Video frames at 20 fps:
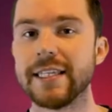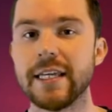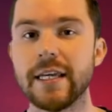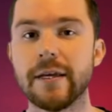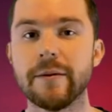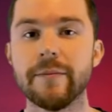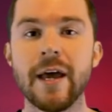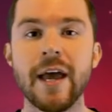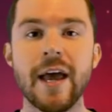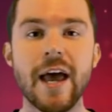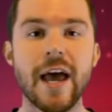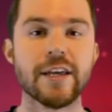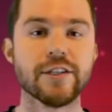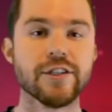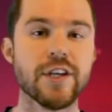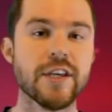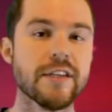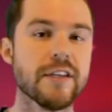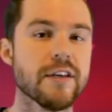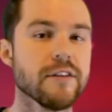team,
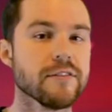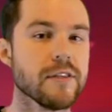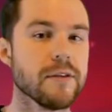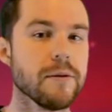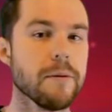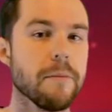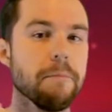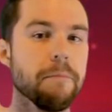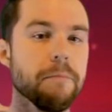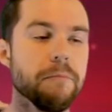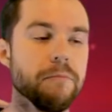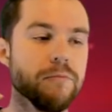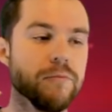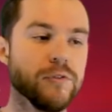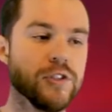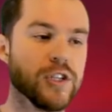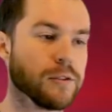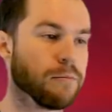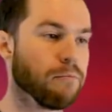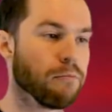as Shane Nelson
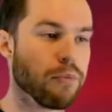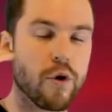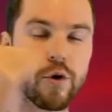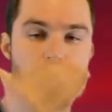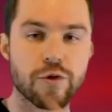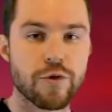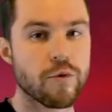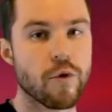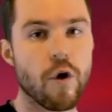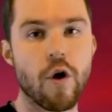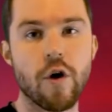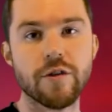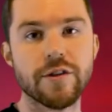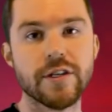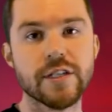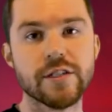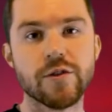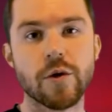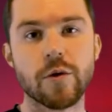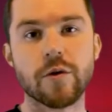just broke through all
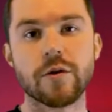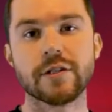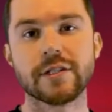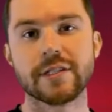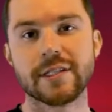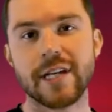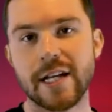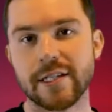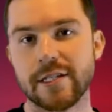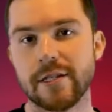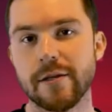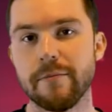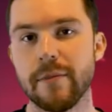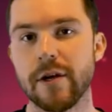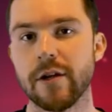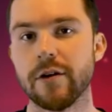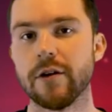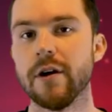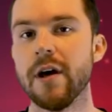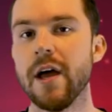these doors, got to the
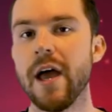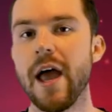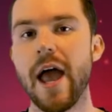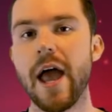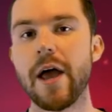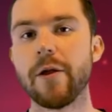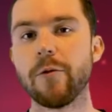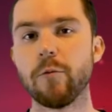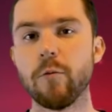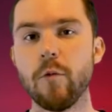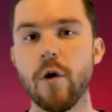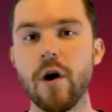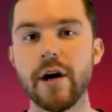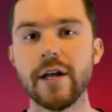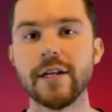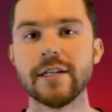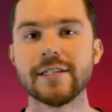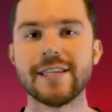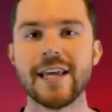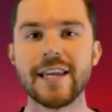middle, and
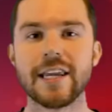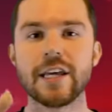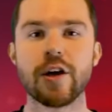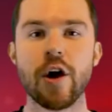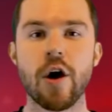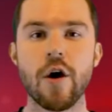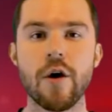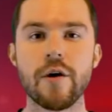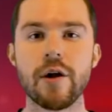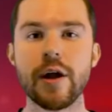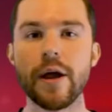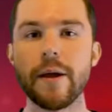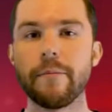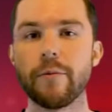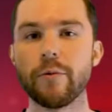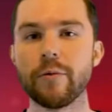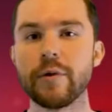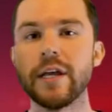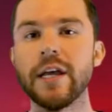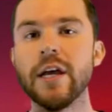won, sending Cara and
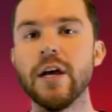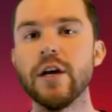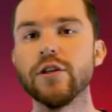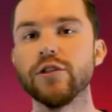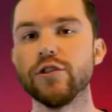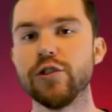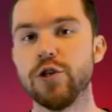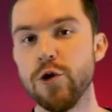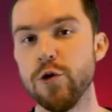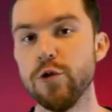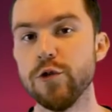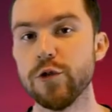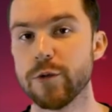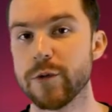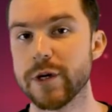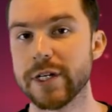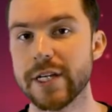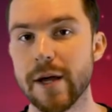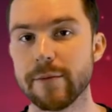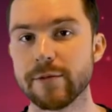Marie to the
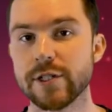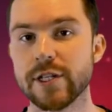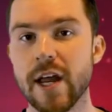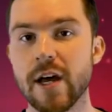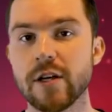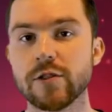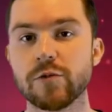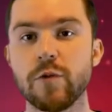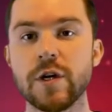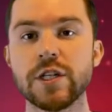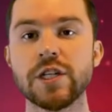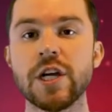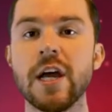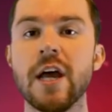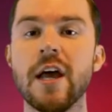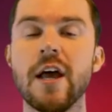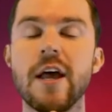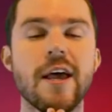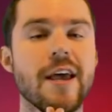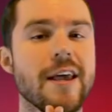redemption house, which
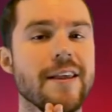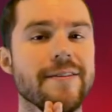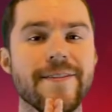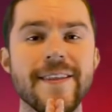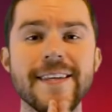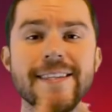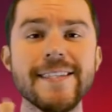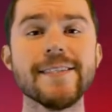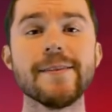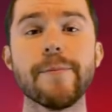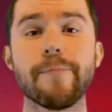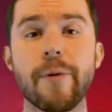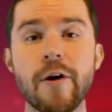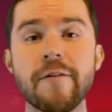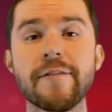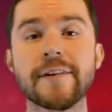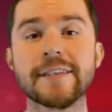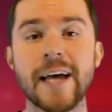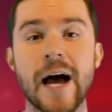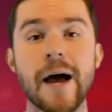this is the
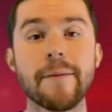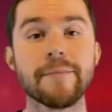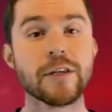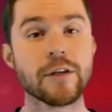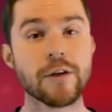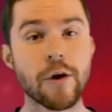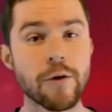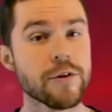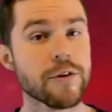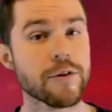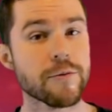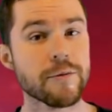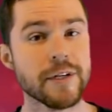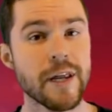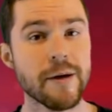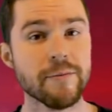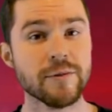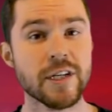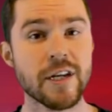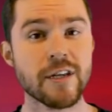perfect time to go to the
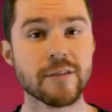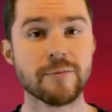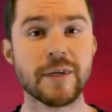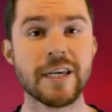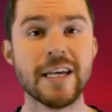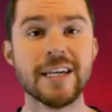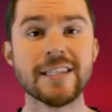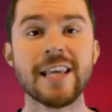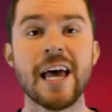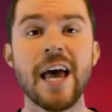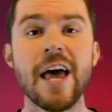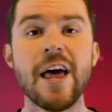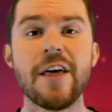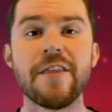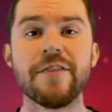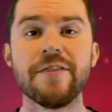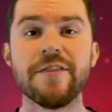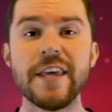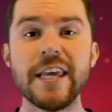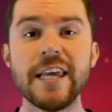redemption house because
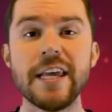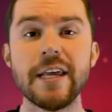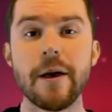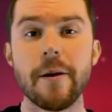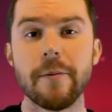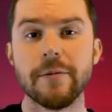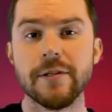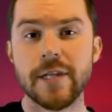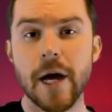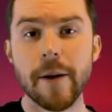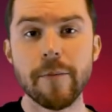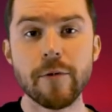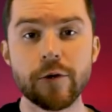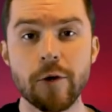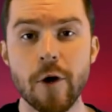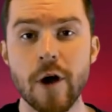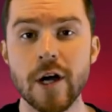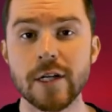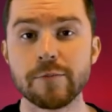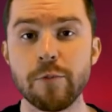the double
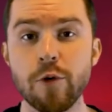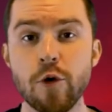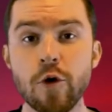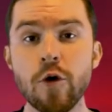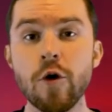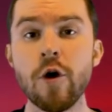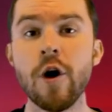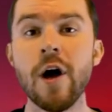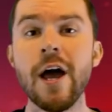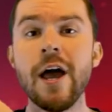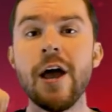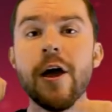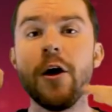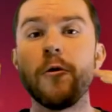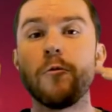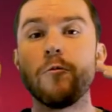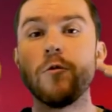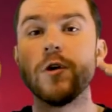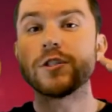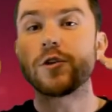cross pool
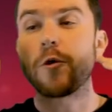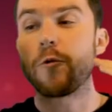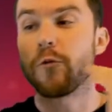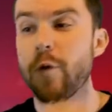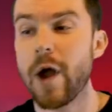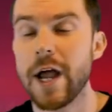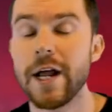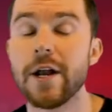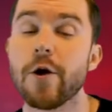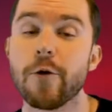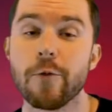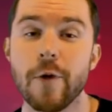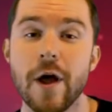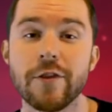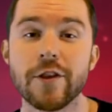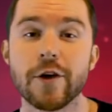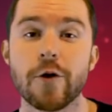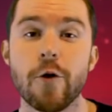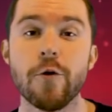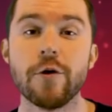was right
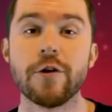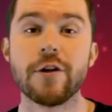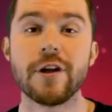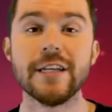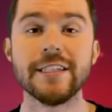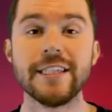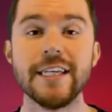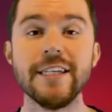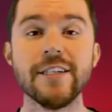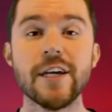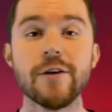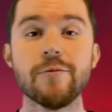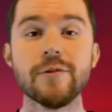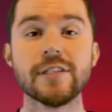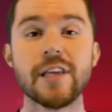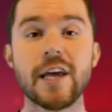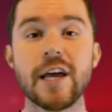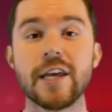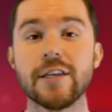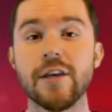around the corner, and TJ
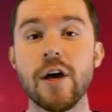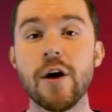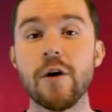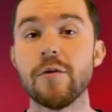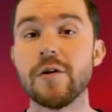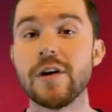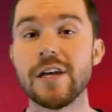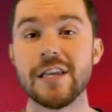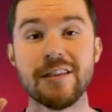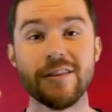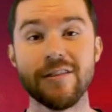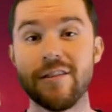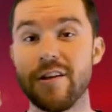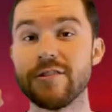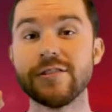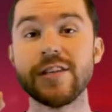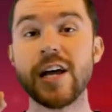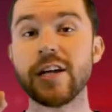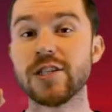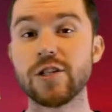was like, yo,
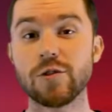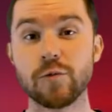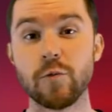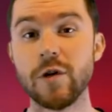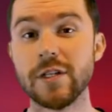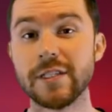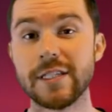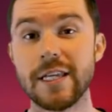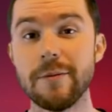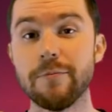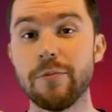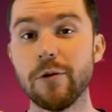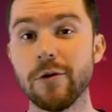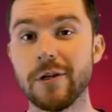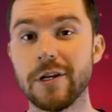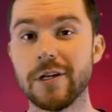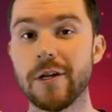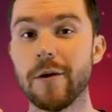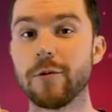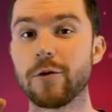there's not just one team
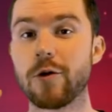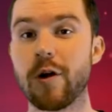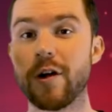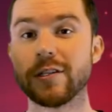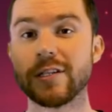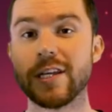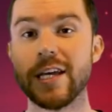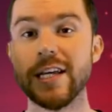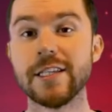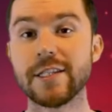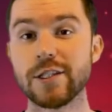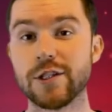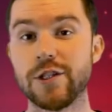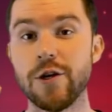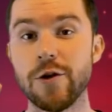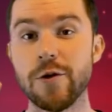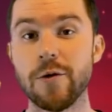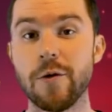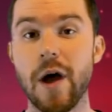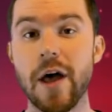pulling a double cross, it's
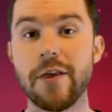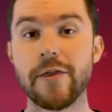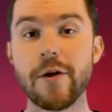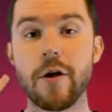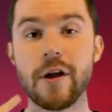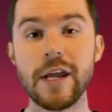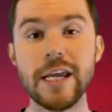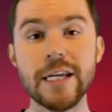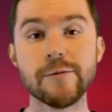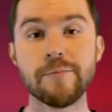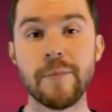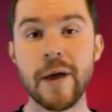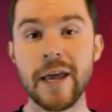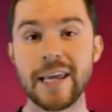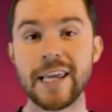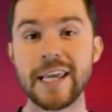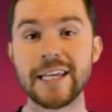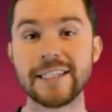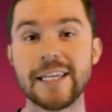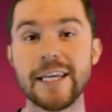two, and they're each
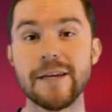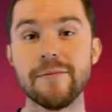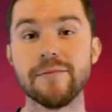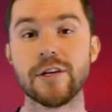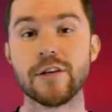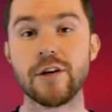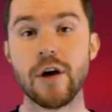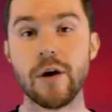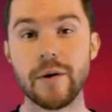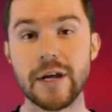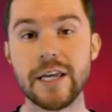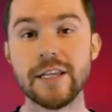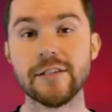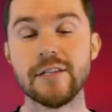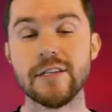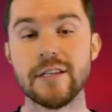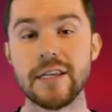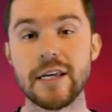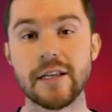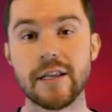picking a team to go
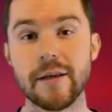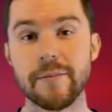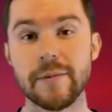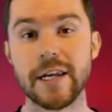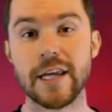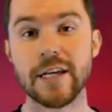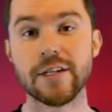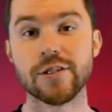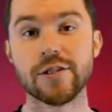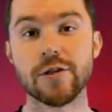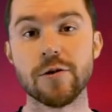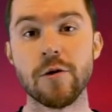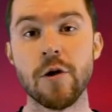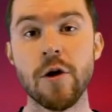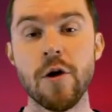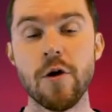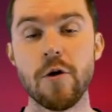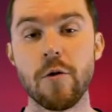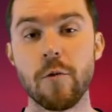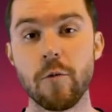into the elimination
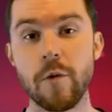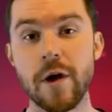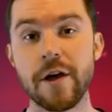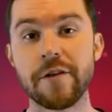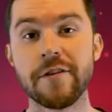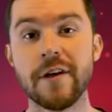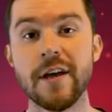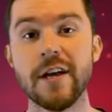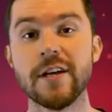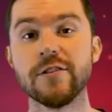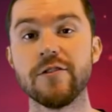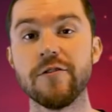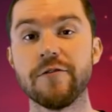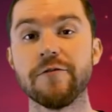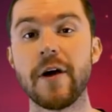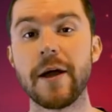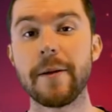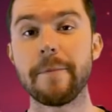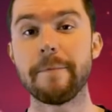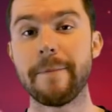with to
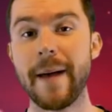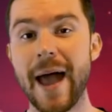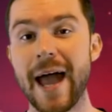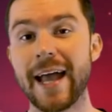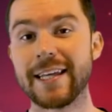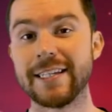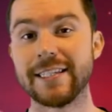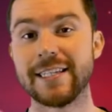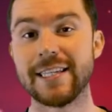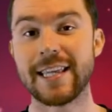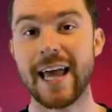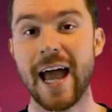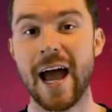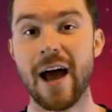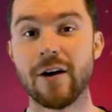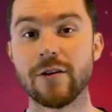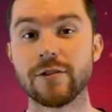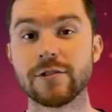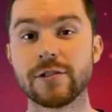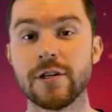fight back into the
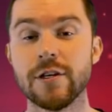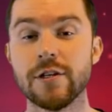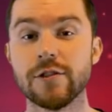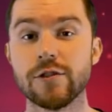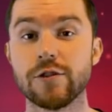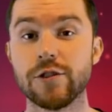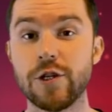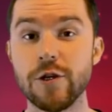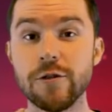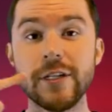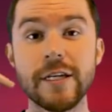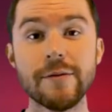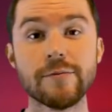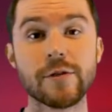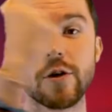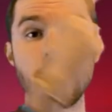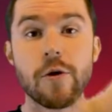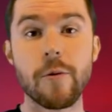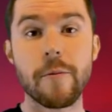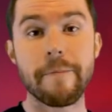house. So two
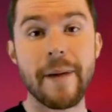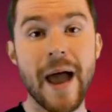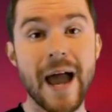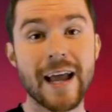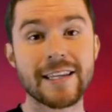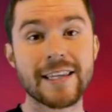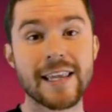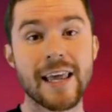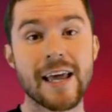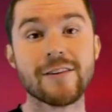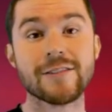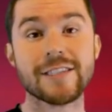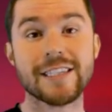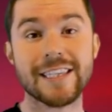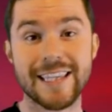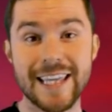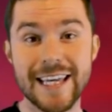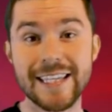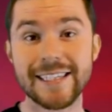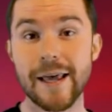teams are going back into the house
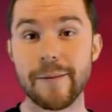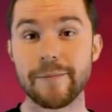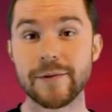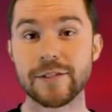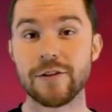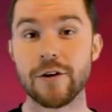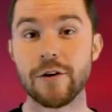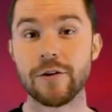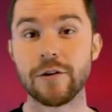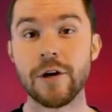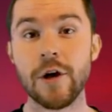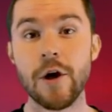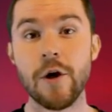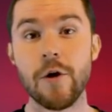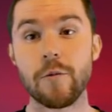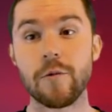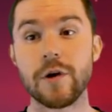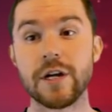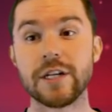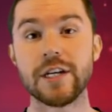this episode,
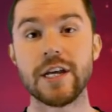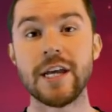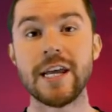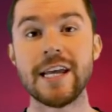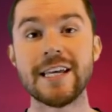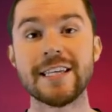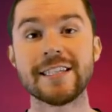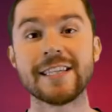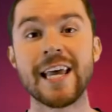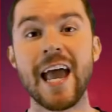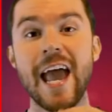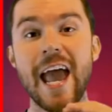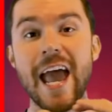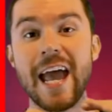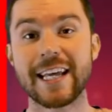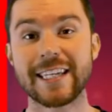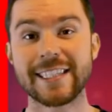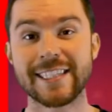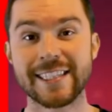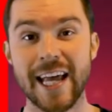which is
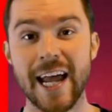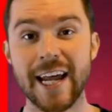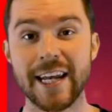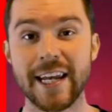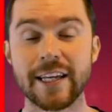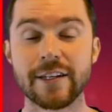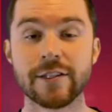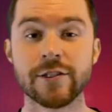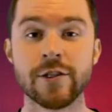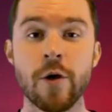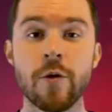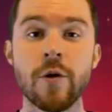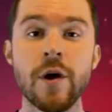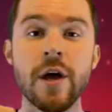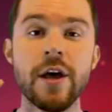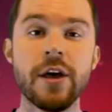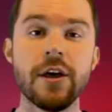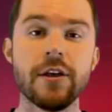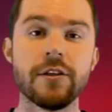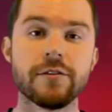exciting. So
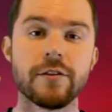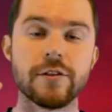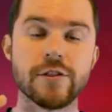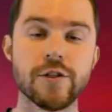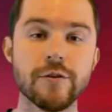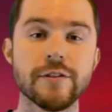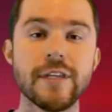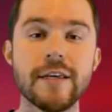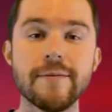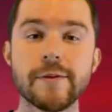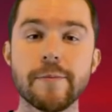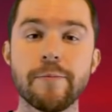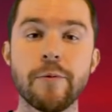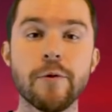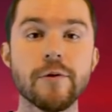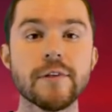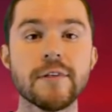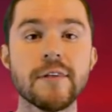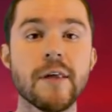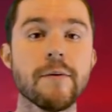the two teams that
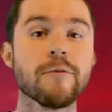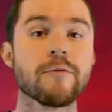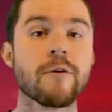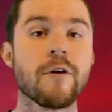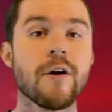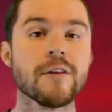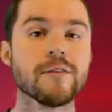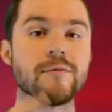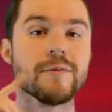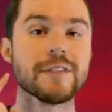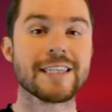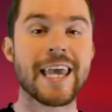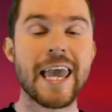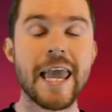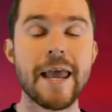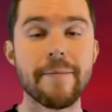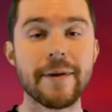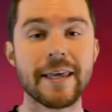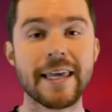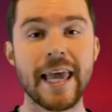pulled the double cross was Cam